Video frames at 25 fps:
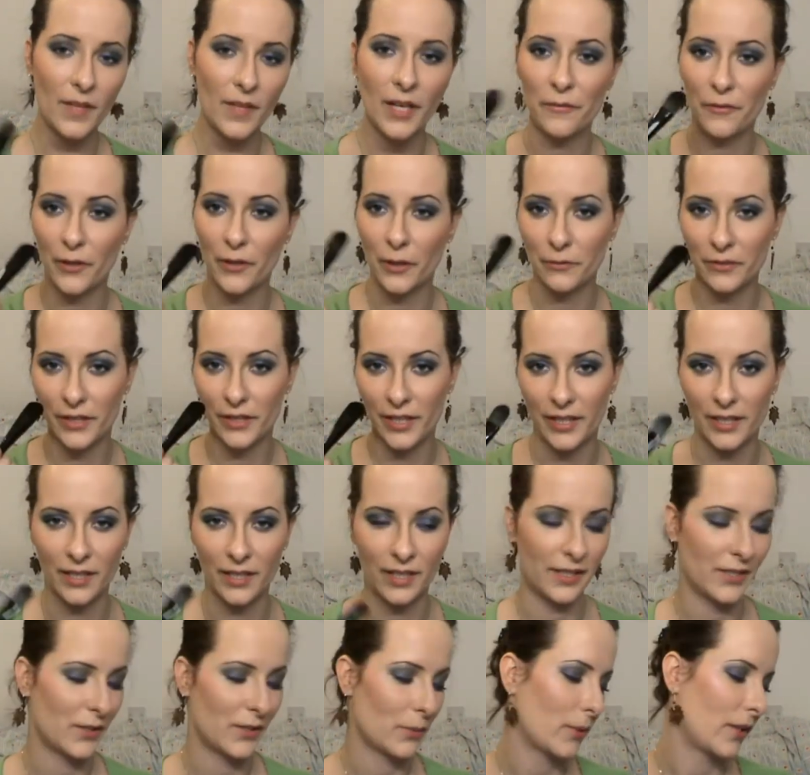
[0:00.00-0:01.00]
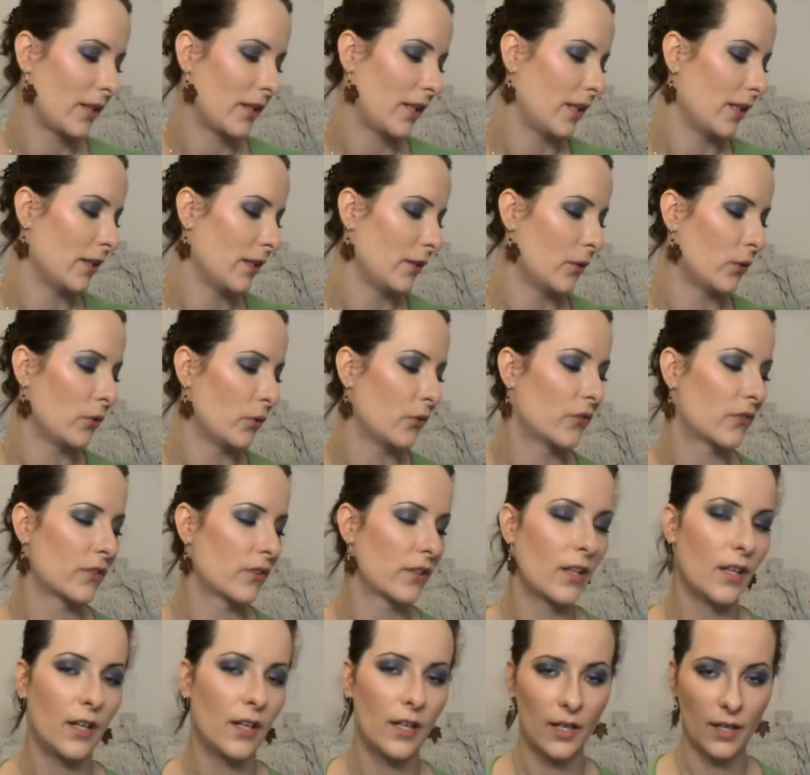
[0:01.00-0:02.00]
I felt really nice when he
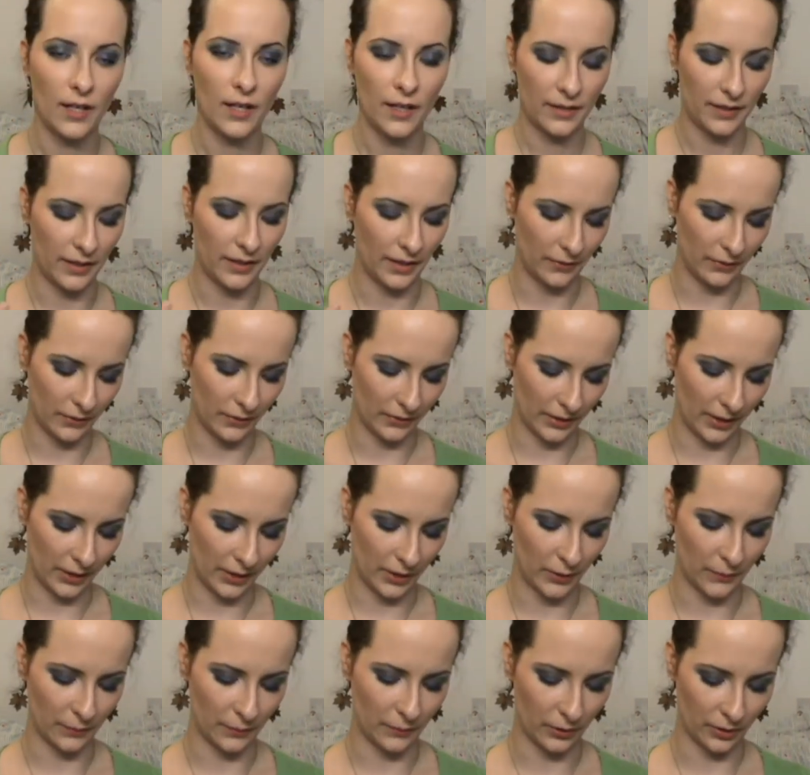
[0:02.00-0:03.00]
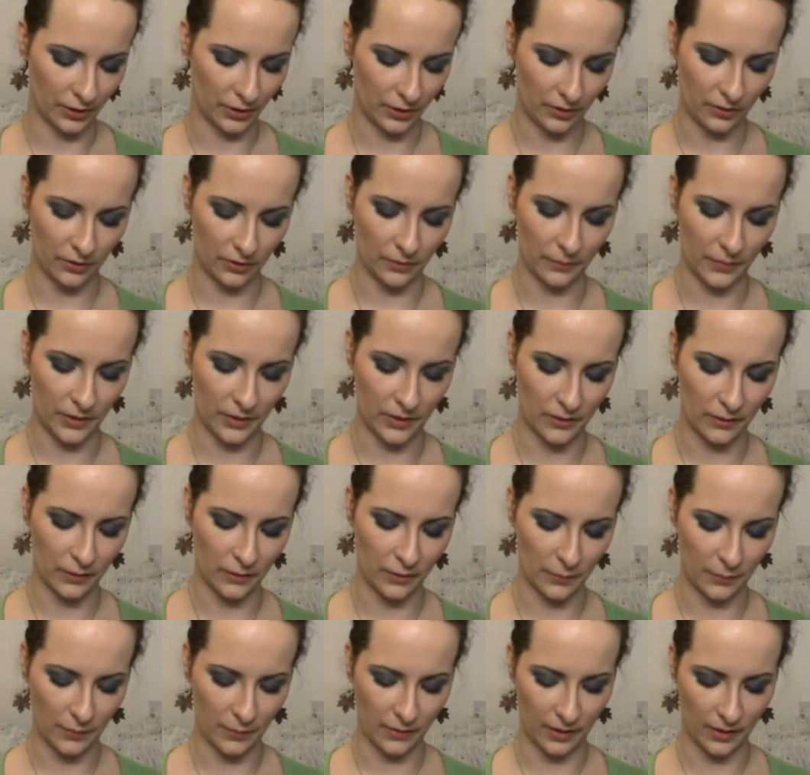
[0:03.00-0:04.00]
used the foundation brush on me
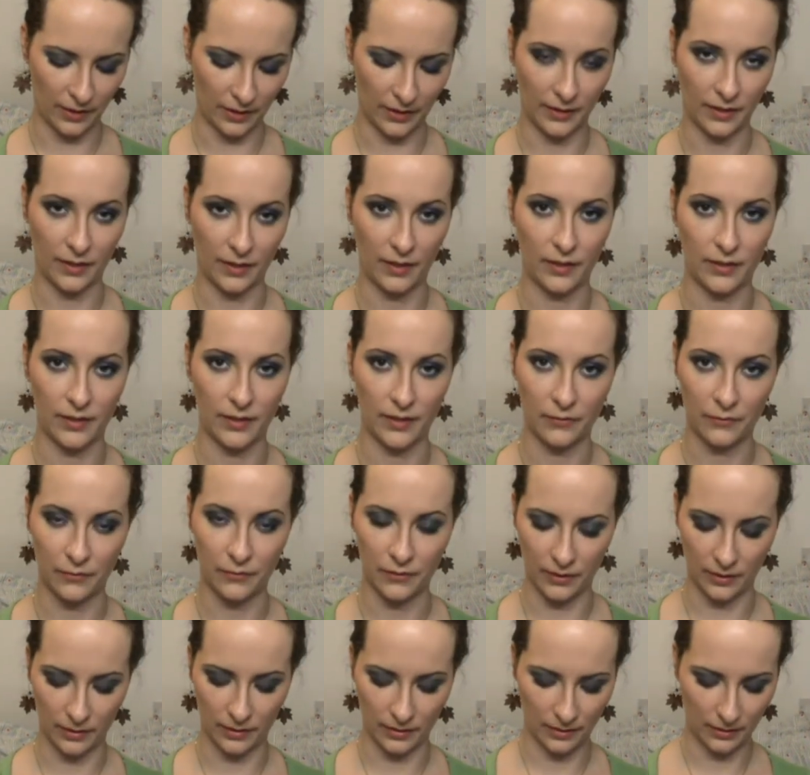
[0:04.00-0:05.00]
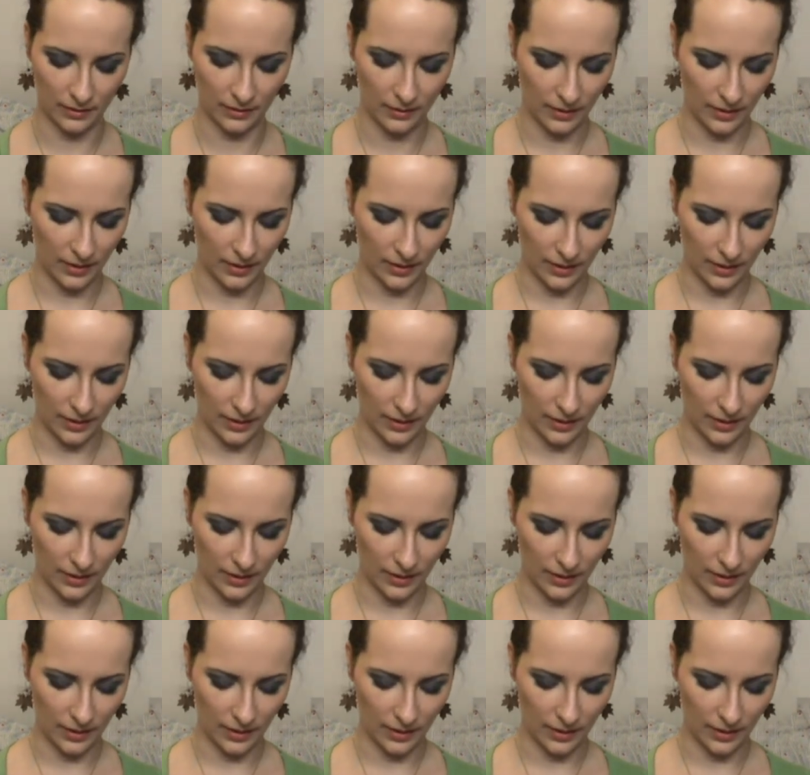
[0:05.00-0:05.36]
to apply the different